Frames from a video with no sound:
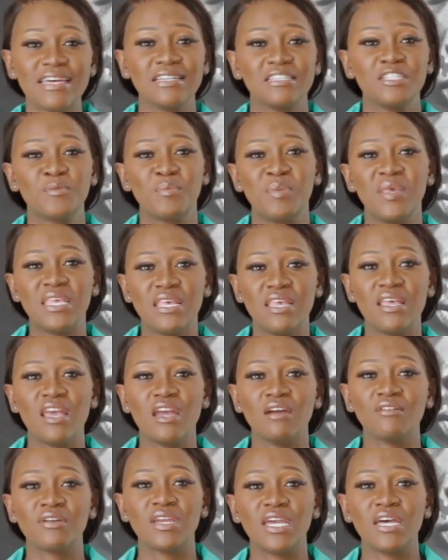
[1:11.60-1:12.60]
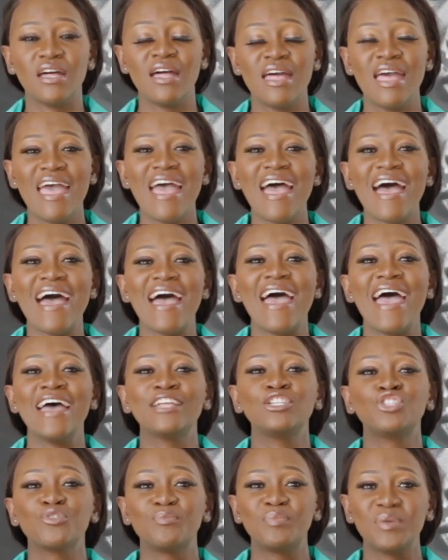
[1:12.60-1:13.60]
that speaking area
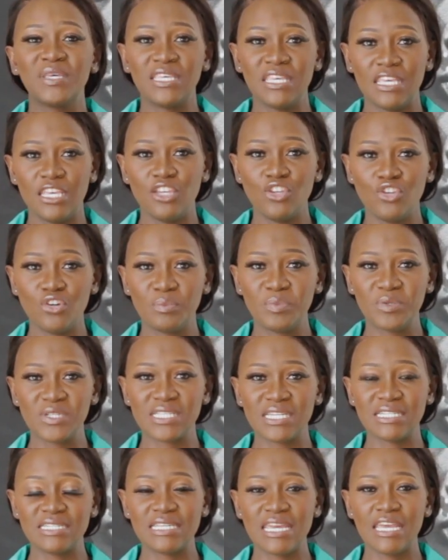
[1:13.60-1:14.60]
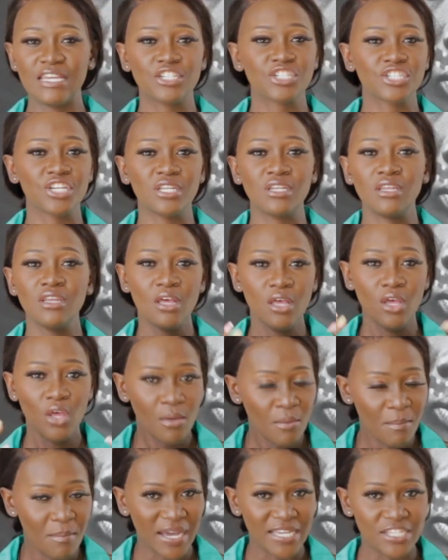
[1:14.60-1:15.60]
and you begin your presentation
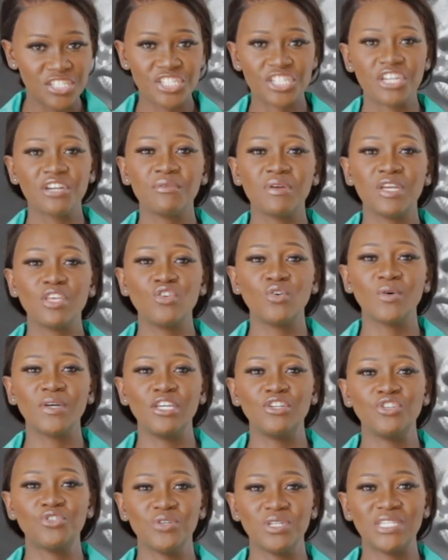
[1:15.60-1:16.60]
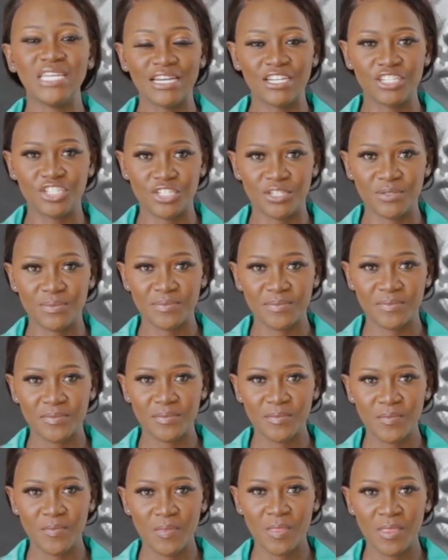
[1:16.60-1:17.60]
by sharing your introduction.
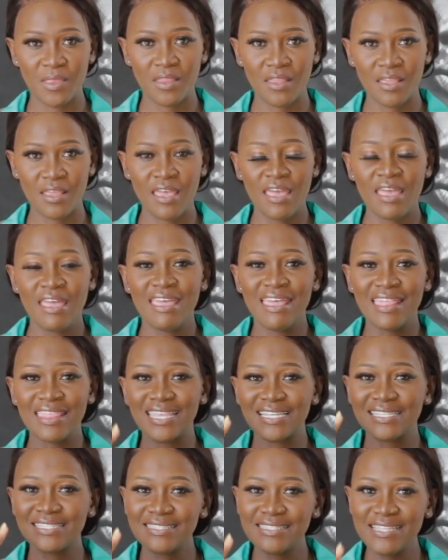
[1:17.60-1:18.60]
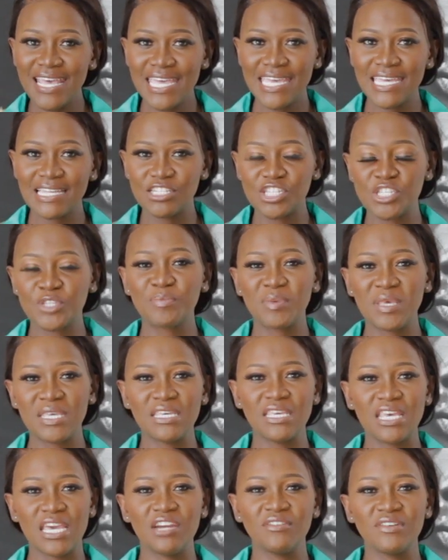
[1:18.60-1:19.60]
The second
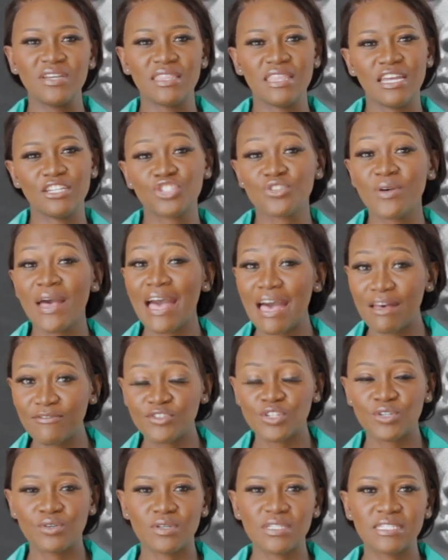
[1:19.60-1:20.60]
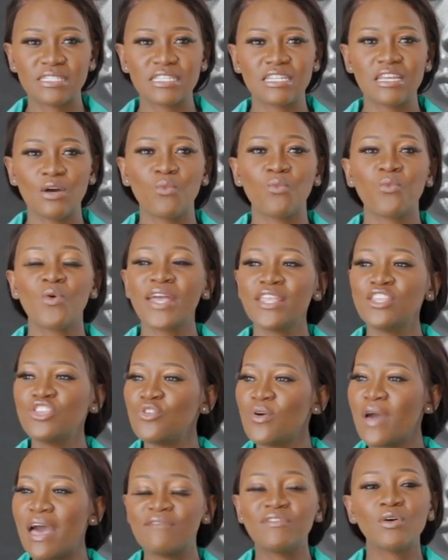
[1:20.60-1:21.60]
speaking area that you have to consider when
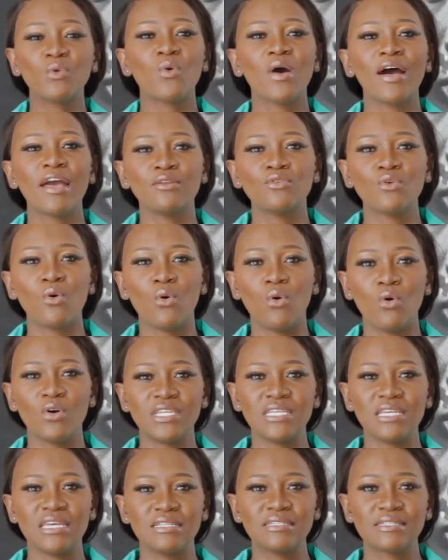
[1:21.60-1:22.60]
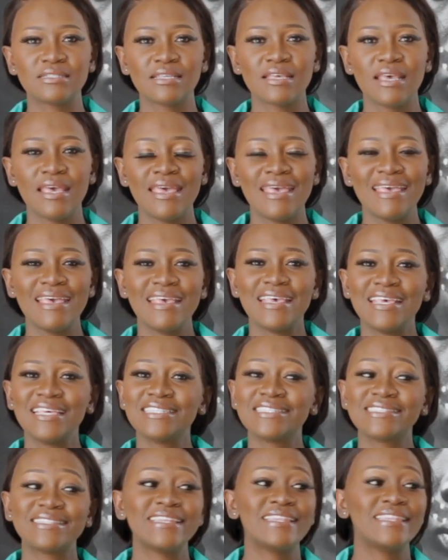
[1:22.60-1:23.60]
you have a wide audience
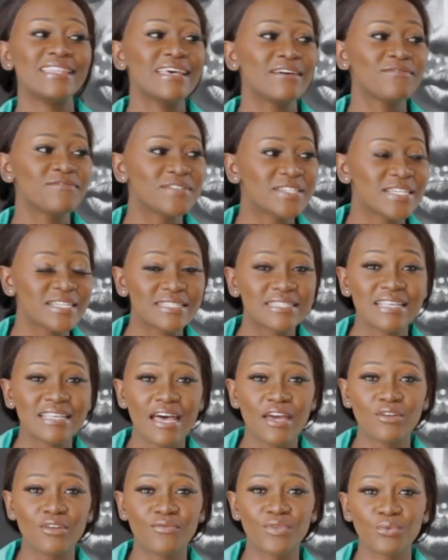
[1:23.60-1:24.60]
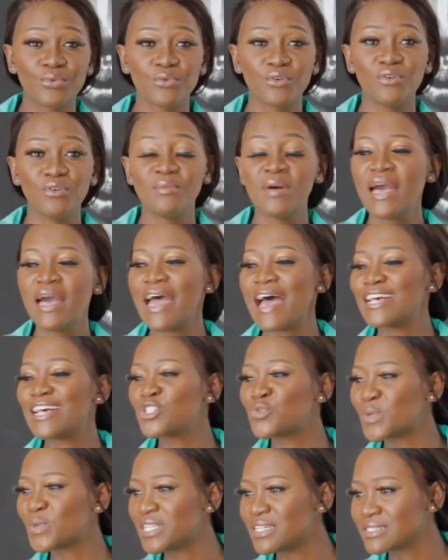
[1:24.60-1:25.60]
is the left side of the room
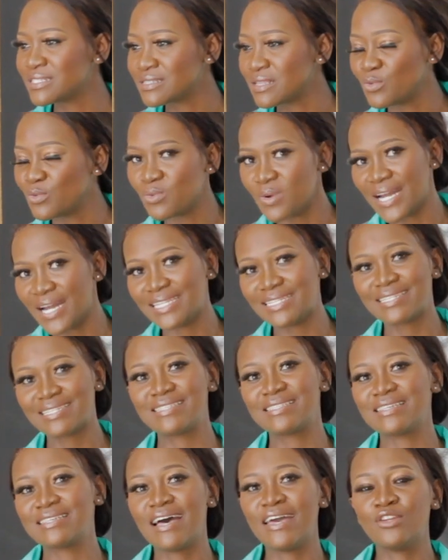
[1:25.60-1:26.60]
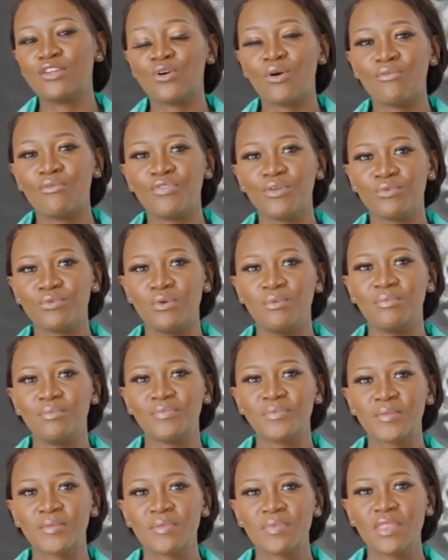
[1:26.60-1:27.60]
as well as the right side of the room.
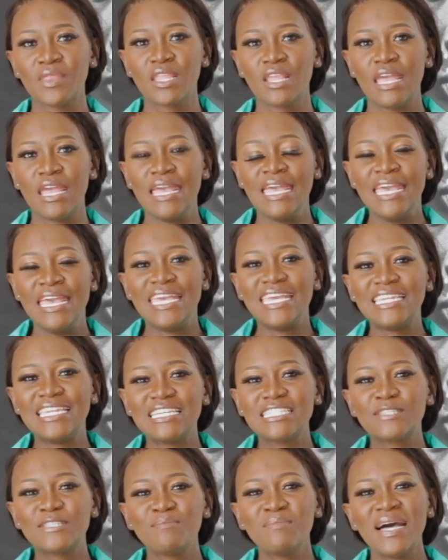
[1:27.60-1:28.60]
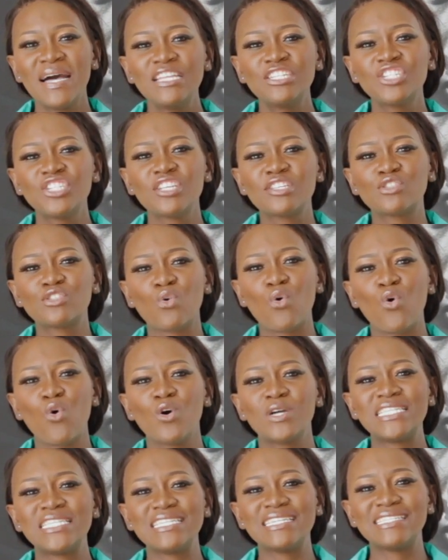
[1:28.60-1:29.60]
In as much as
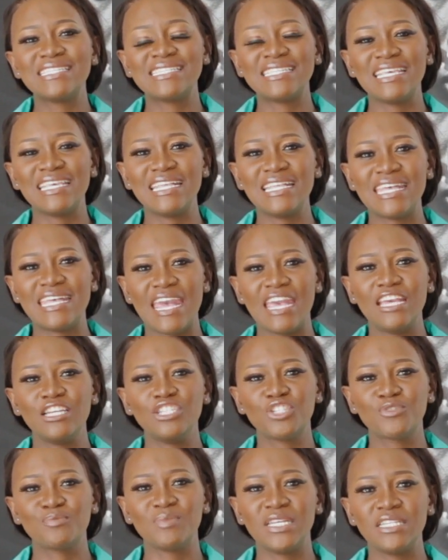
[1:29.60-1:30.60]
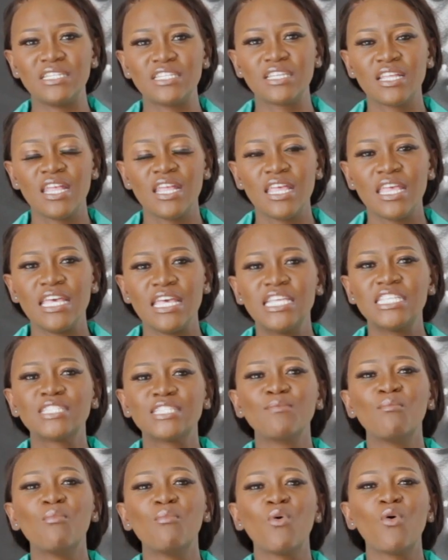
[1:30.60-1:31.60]
audience engagement is
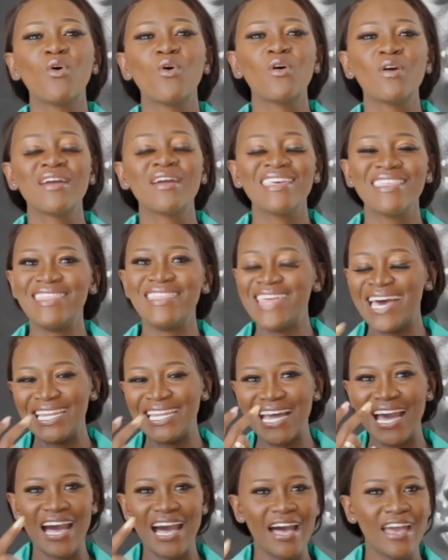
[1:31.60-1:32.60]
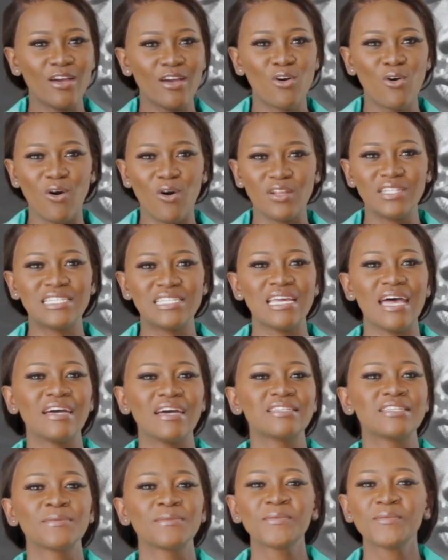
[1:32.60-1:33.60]
more than eye
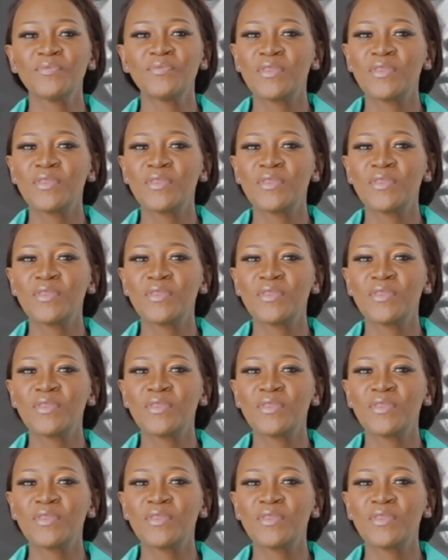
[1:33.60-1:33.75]
contact